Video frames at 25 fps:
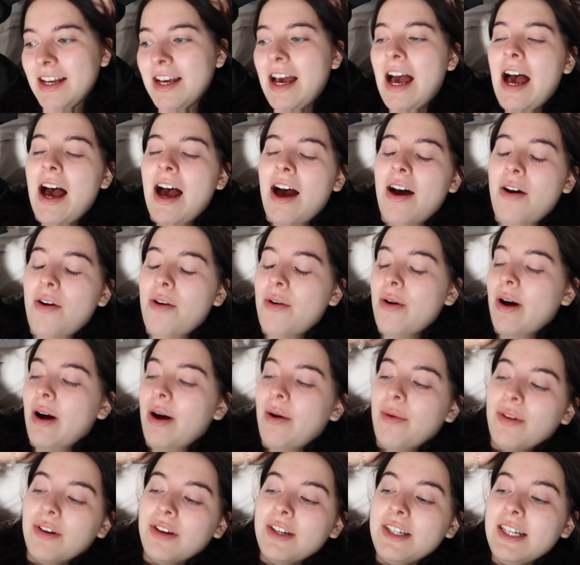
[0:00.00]
how I
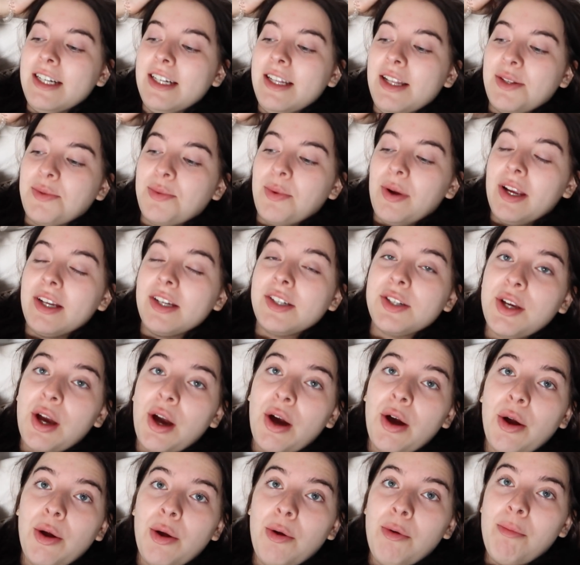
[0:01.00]
wanted this week to
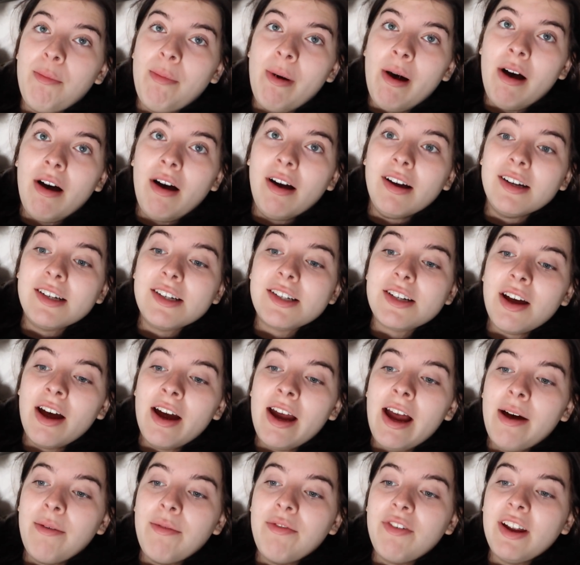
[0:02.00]
go, but I
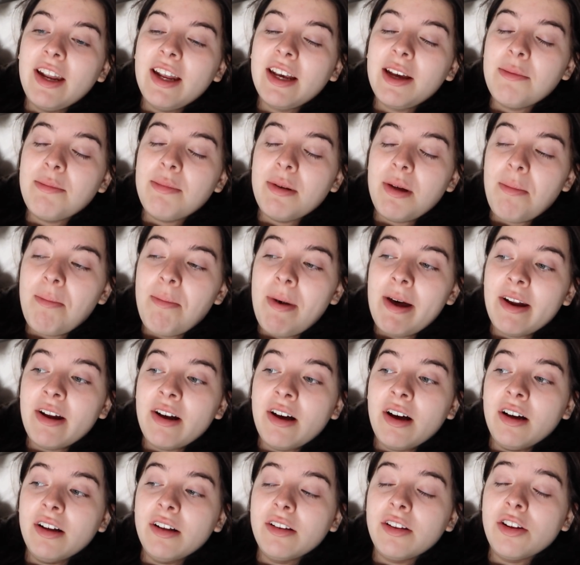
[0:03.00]
am feeling a bit
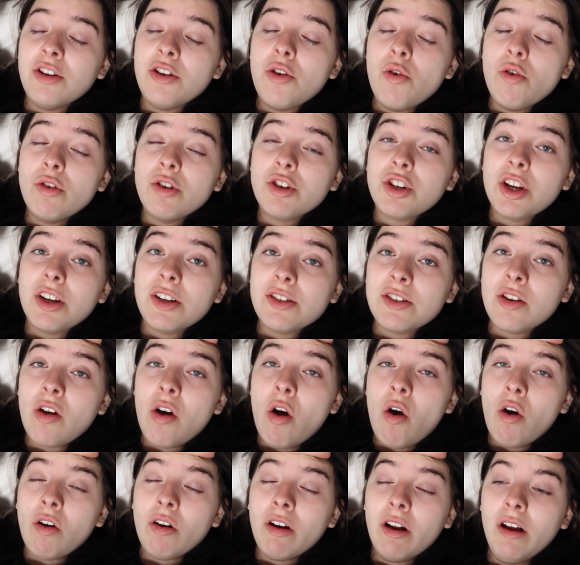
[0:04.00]
better. The nausea has
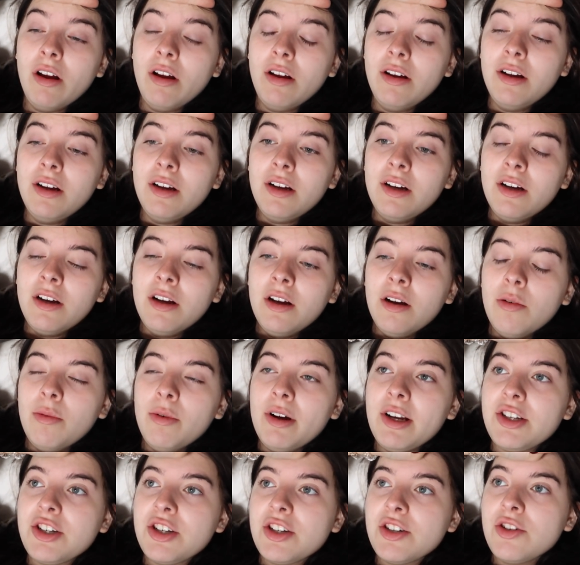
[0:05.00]
gone
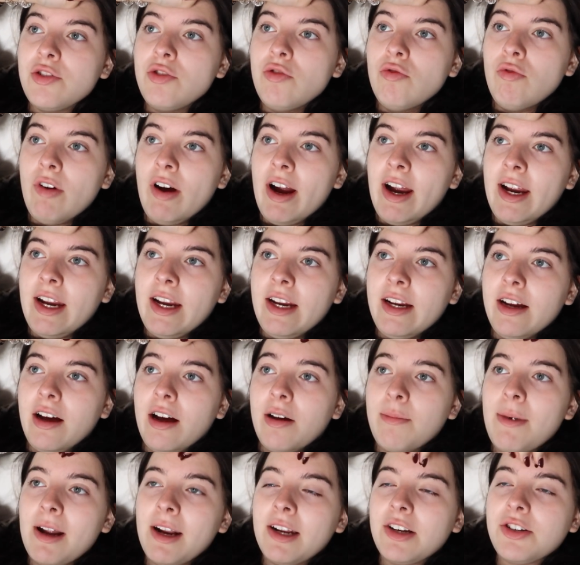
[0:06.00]
which is great.
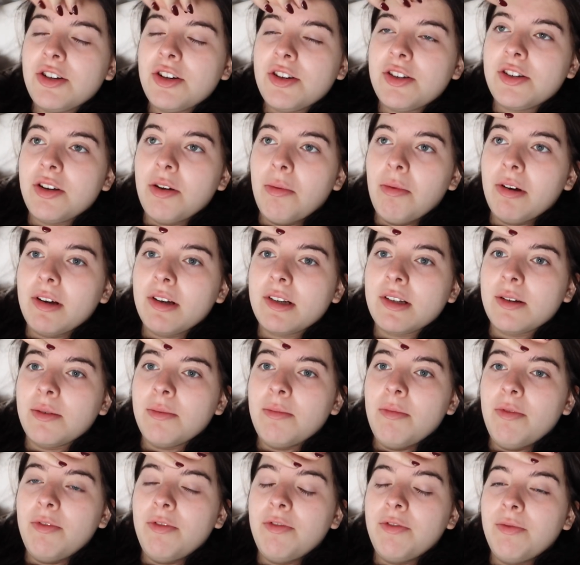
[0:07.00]
I managed to stomach
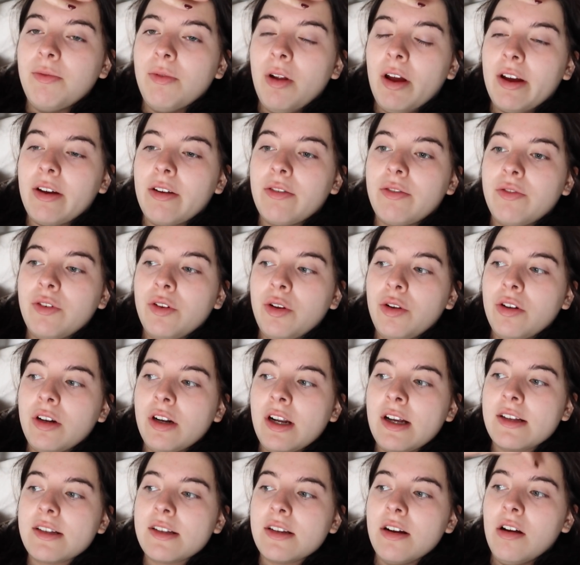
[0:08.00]
some like food
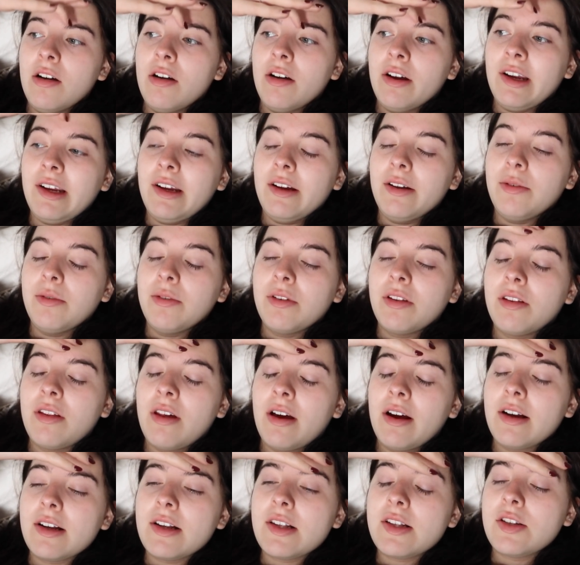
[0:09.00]
last night
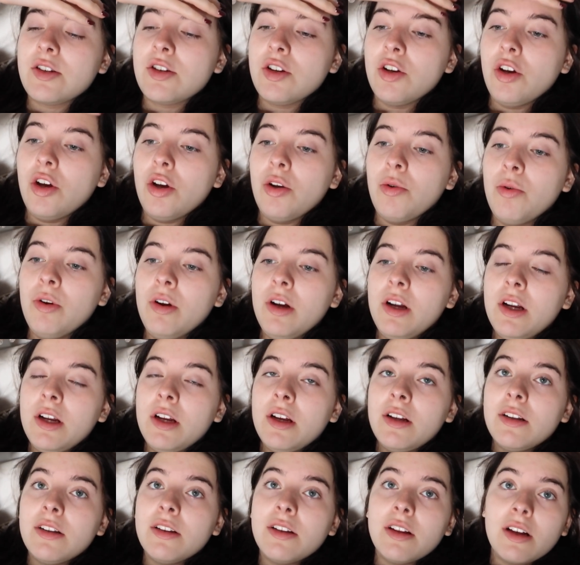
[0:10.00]
thanks to
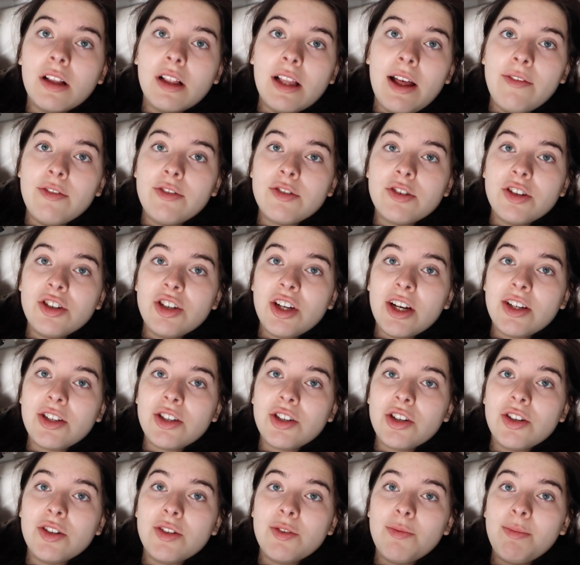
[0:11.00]
the clever
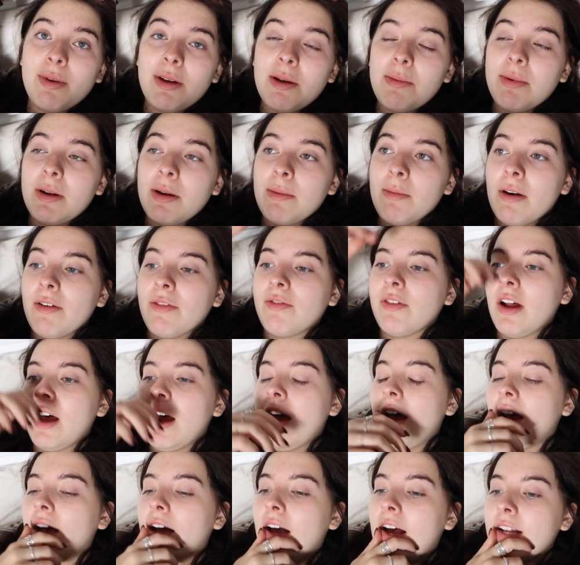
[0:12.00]
suggestions of people in my
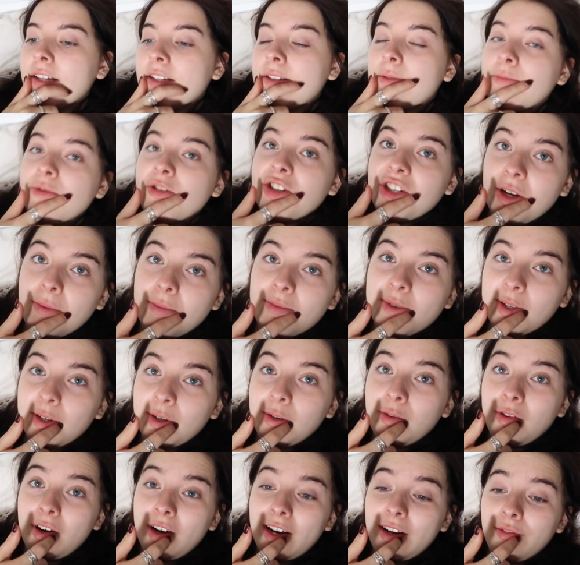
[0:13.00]
flat. I had some chips
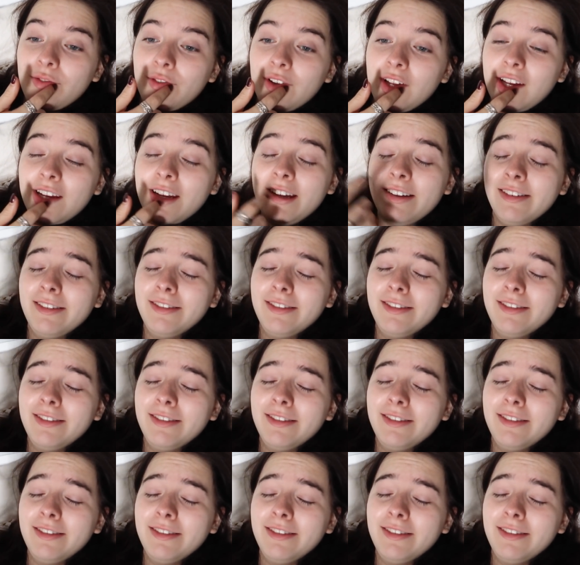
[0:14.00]
and gravy.